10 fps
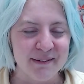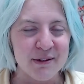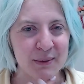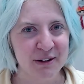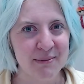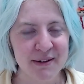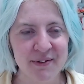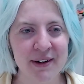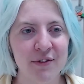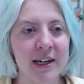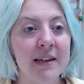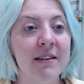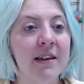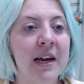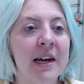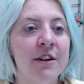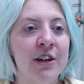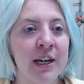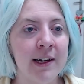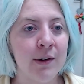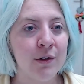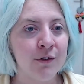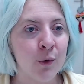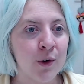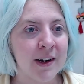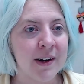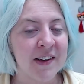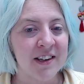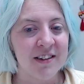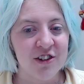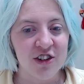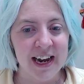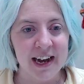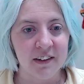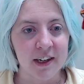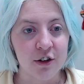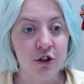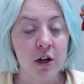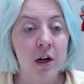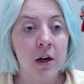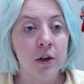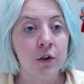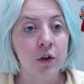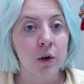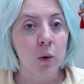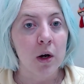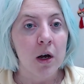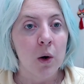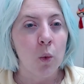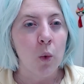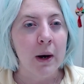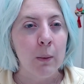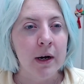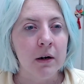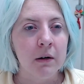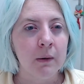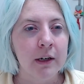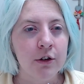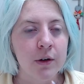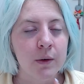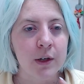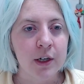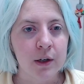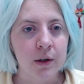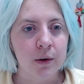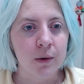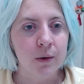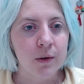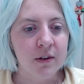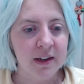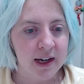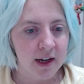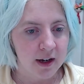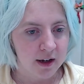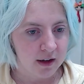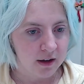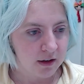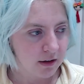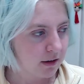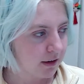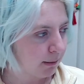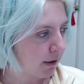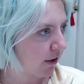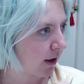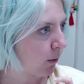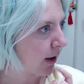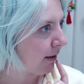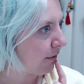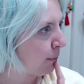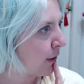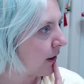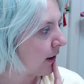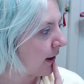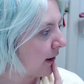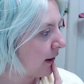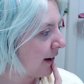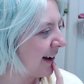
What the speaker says: It's one of my favorites to use for this challenge. So what we are going to use is, let me figure out where I have put it.